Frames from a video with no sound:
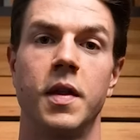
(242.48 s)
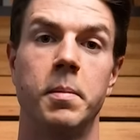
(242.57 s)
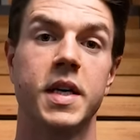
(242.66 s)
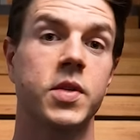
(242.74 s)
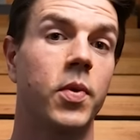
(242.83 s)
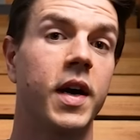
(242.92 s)
The
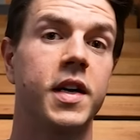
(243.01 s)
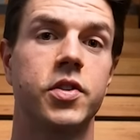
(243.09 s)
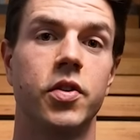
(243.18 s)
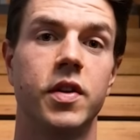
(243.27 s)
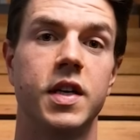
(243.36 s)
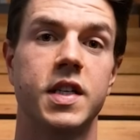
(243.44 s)
best way to
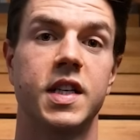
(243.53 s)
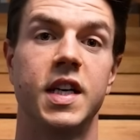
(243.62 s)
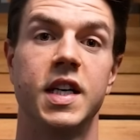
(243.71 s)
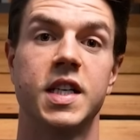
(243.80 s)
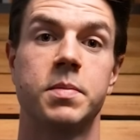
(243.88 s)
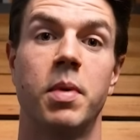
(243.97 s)
do this
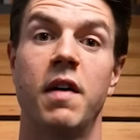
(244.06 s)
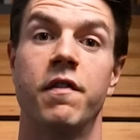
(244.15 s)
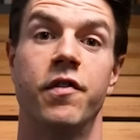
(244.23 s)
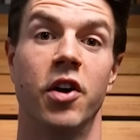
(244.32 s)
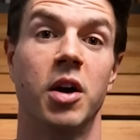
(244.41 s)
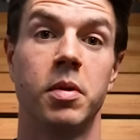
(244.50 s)
is by
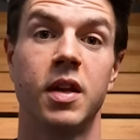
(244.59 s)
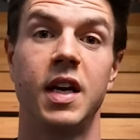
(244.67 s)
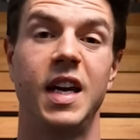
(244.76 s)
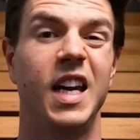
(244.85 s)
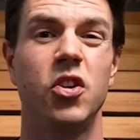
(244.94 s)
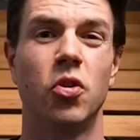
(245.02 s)
verbally
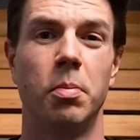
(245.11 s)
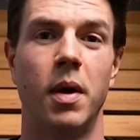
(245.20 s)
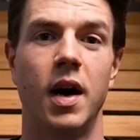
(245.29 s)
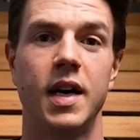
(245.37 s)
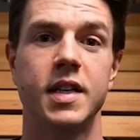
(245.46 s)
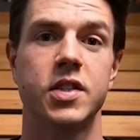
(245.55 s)
in your
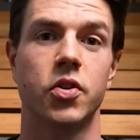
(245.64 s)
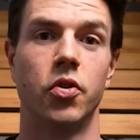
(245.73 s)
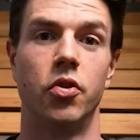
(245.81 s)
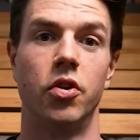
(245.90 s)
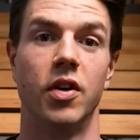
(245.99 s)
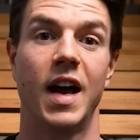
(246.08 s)
mind
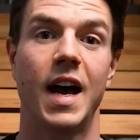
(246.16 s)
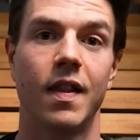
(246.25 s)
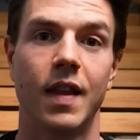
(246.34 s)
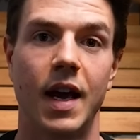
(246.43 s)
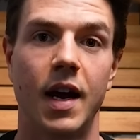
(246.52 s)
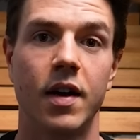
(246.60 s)
or out
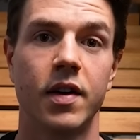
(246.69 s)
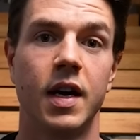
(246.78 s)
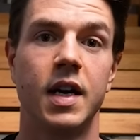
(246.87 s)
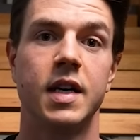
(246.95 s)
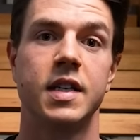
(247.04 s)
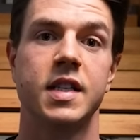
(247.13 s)
loud,
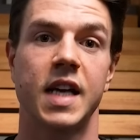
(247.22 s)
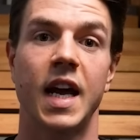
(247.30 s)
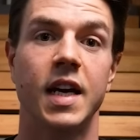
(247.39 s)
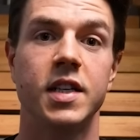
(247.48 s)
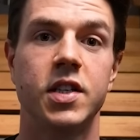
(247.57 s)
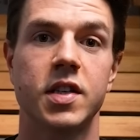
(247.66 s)

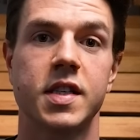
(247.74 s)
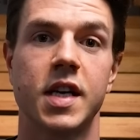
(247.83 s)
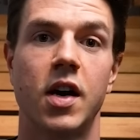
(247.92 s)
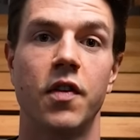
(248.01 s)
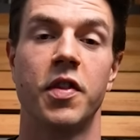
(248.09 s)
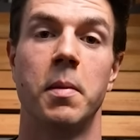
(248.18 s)
saying to
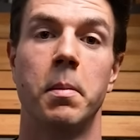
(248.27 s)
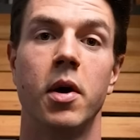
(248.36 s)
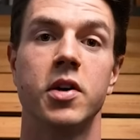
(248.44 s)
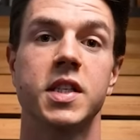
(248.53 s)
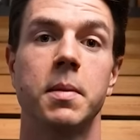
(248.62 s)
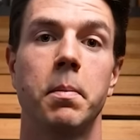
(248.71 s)
yourself the
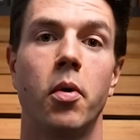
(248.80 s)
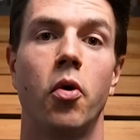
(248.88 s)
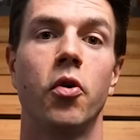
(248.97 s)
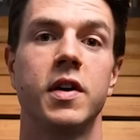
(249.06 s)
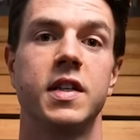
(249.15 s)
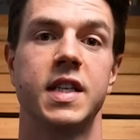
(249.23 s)
most
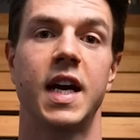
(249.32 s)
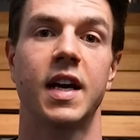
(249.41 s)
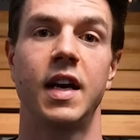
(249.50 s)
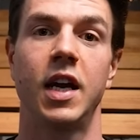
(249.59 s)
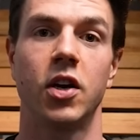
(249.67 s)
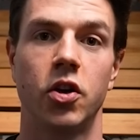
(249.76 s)
important
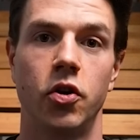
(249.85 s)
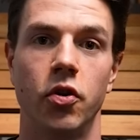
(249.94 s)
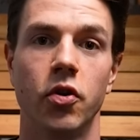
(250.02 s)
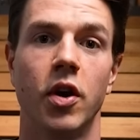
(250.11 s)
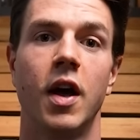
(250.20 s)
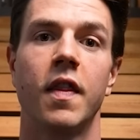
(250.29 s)
technique
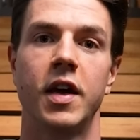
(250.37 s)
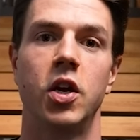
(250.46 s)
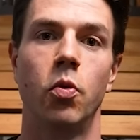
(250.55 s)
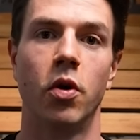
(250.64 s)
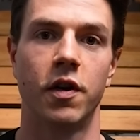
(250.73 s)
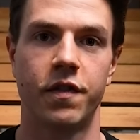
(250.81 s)
cue that
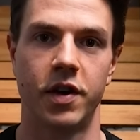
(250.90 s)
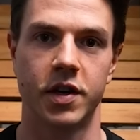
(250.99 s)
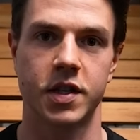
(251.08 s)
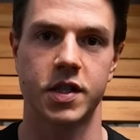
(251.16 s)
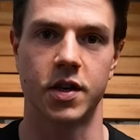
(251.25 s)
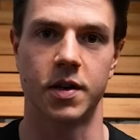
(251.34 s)
you want to focus